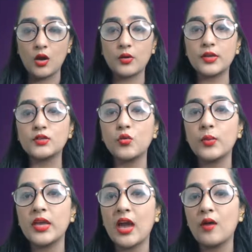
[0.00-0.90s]
Okay, so
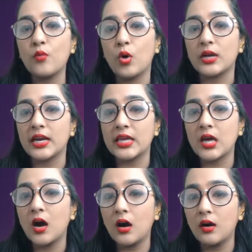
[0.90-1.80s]
we have what,
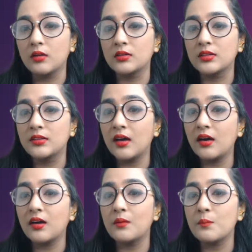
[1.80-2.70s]
like
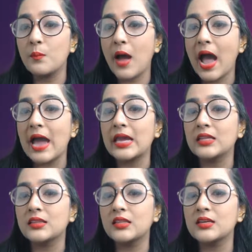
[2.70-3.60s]
the,
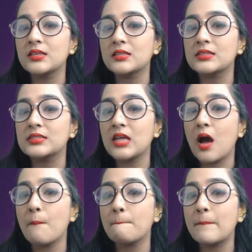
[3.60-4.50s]
my, this,
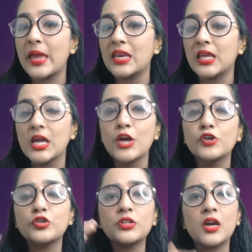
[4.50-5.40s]
some, many.
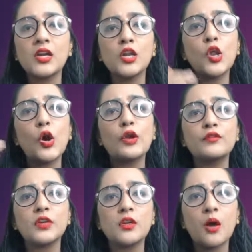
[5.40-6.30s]
So there are a lot
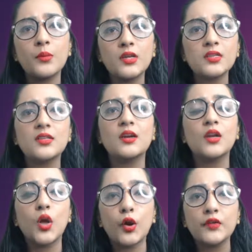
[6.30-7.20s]
of determiners, there are a
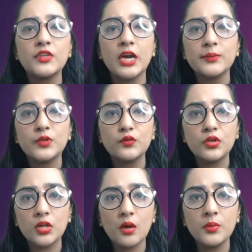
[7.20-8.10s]
lot of types of
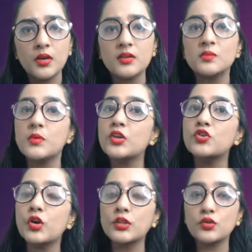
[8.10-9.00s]
determiners. Make
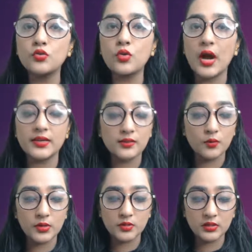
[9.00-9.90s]
sure that you guys are
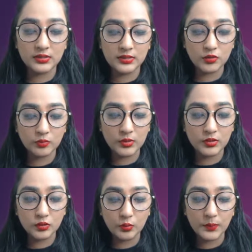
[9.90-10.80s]
going to listen to me
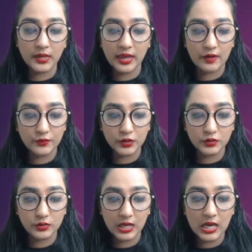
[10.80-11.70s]
super carefully
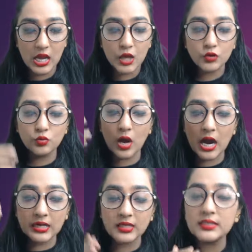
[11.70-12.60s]
today to
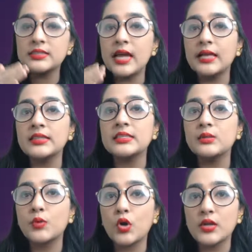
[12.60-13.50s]
understand the
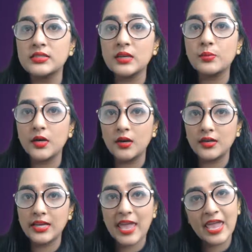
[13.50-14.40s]
deeper concept
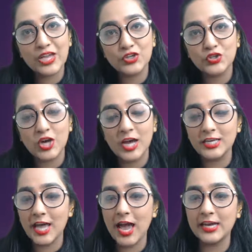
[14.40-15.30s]
clearly. Hey
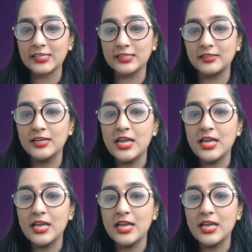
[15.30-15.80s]
Ishan, hi there.